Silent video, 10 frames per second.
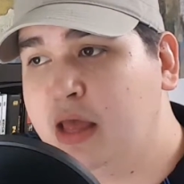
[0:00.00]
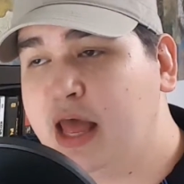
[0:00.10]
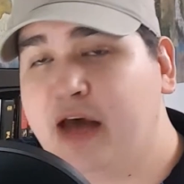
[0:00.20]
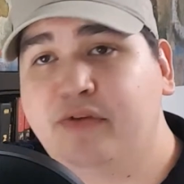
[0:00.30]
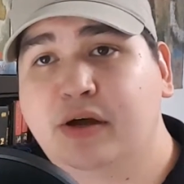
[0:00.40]

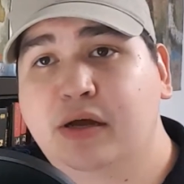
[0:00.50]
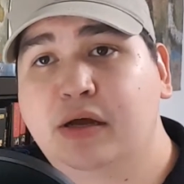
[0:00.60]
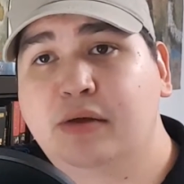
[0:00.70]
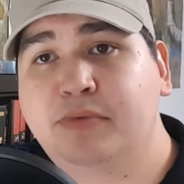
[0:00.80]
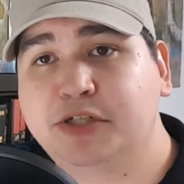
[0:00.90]
have
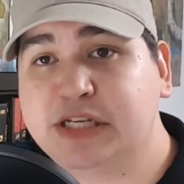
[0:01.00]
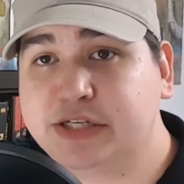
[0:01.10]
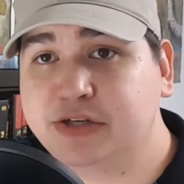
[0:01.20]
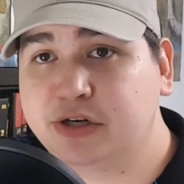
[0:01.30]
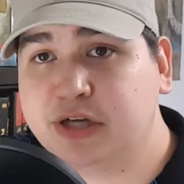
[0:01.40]
a much
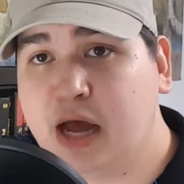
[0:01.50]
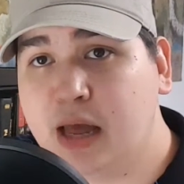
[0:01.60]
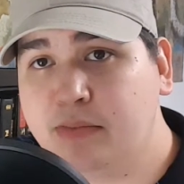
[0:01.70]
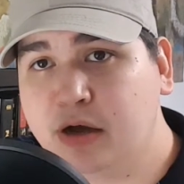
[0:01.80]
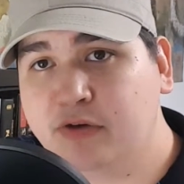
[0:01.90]
easier
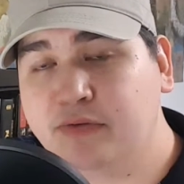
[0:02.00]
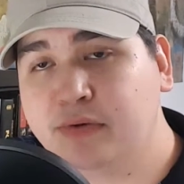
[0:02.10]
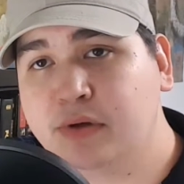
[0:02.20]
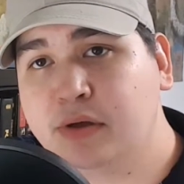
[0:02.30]
time of